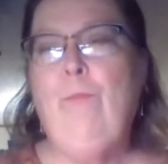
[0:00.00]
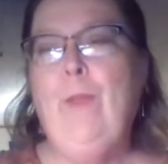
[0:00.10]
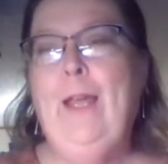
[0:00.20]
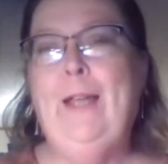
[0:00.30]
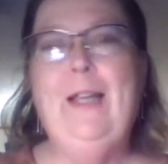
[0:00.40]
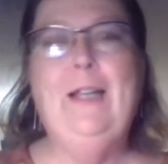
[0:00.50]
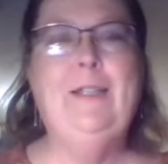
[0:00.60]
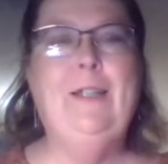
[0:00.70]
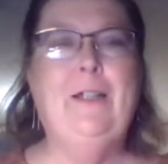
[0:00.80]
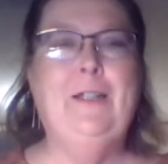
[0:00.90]
it kind of
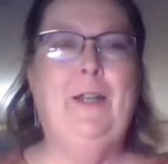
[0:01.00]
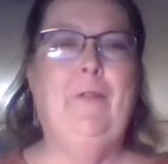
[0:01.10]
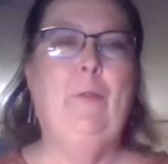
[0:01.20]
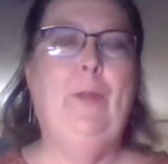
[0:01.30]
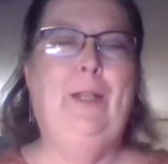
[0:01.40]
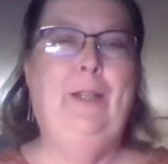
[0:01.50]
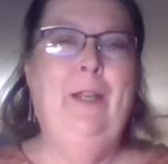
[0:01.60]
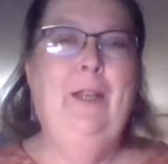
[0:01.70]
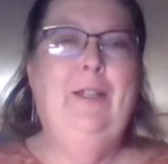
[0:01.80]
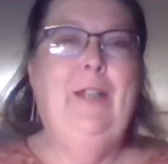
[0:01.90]
sucks that everybody
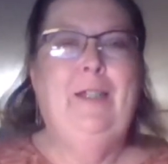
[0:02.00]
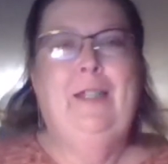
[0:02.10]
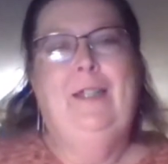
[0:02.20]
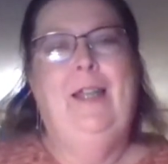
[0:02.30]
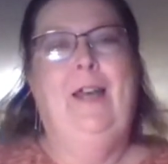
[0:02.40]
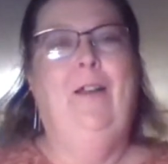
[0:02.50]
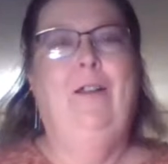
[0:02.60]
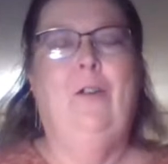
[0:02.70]
doesn't sell